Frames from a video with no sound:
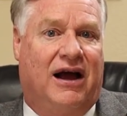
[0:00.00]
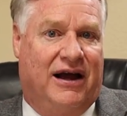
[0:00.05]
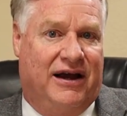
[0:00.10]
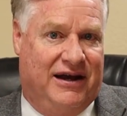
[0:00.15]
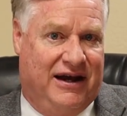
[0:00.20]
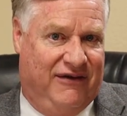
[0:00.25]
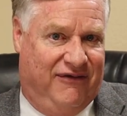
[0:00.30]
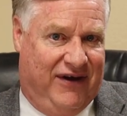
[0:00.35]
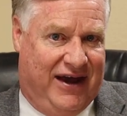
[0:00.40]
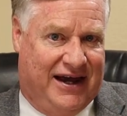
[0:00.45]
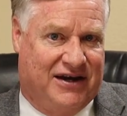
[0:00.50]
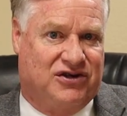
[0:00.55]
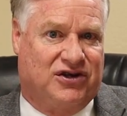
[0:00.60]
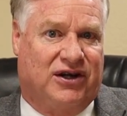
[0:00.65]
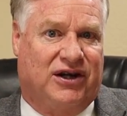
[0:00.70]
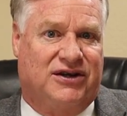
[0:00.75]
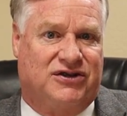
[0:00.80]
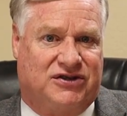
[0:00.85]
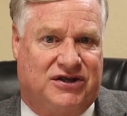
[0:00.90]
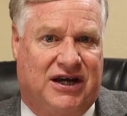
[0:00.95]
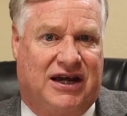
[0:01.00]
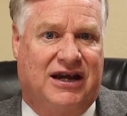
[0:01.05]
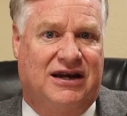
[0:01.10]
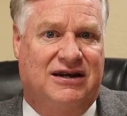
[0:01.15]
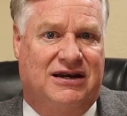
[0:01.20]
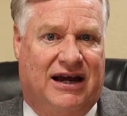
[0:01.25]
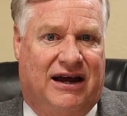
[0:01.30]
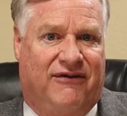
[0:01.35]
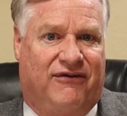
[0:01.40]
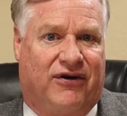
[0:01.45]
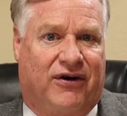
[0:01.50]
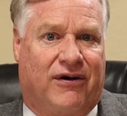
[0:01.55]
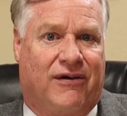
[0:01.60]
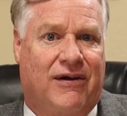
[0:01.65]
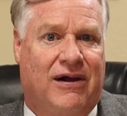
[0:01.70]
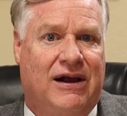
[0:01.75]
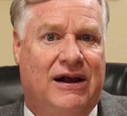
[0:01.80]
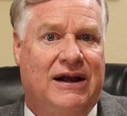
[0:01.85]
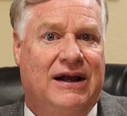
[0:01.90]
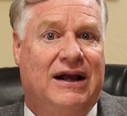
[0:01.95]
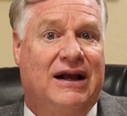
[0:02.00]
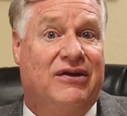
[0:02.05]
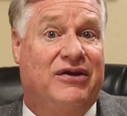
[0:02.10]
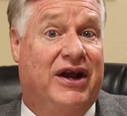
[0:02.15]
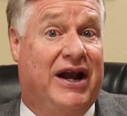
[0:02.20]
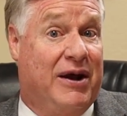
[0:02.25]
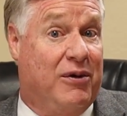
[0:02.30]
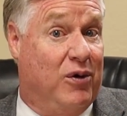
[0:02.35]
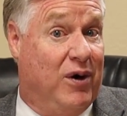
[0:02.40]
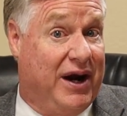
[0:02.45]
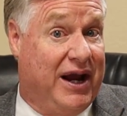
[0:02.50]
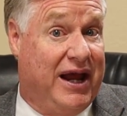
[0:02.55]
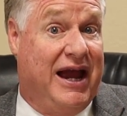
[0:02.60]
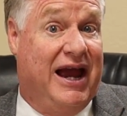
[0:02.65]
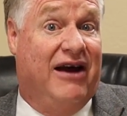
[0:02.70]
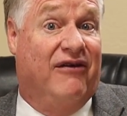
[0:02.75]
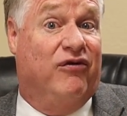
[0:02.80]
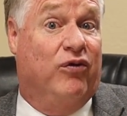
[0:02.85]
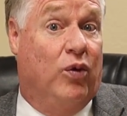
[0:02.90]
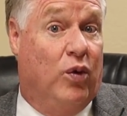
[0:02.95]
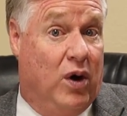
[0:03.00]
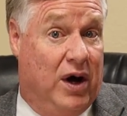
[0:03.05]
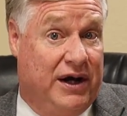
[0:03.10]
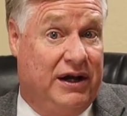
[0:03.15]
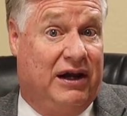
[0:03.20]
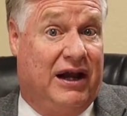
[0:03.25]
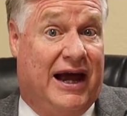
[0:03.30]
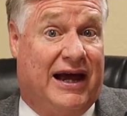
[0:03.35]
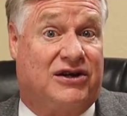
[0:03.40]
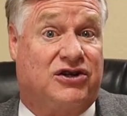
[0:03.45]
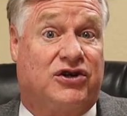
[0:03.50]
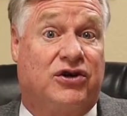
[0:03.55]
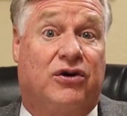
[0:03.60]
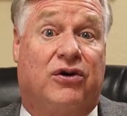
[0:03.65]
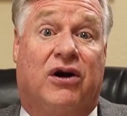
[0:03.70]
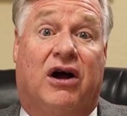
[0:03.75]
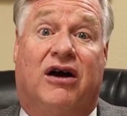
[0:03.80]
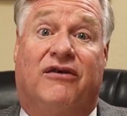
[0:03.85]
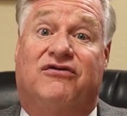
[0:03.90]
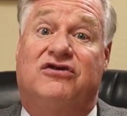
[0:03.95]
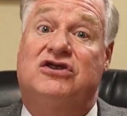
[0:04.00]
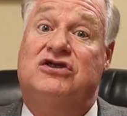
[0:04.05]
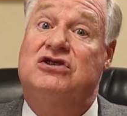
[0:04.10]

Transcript: an evangelistic endeavor then i want to have one lecture of